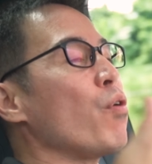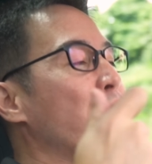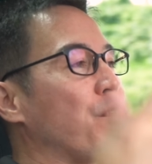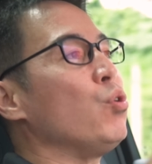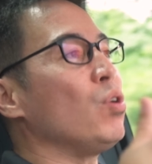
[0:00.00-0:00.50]
of
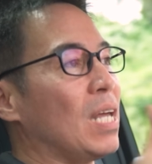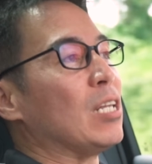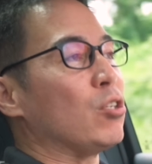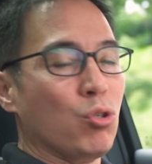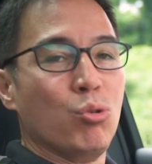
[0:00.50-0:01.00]
fuel that
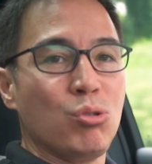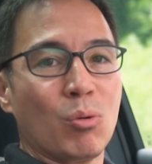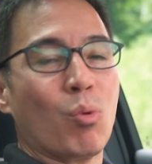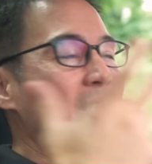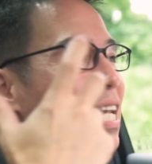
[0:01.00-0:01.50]
it
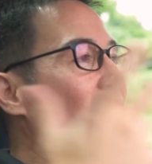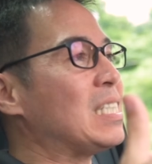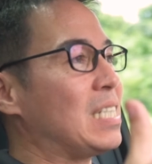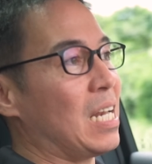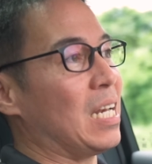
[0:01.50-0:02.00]
used was less
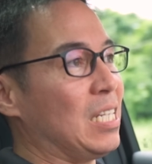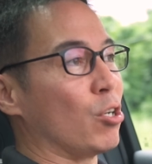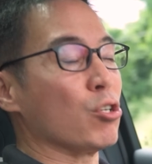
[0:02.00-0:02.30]
than a liter.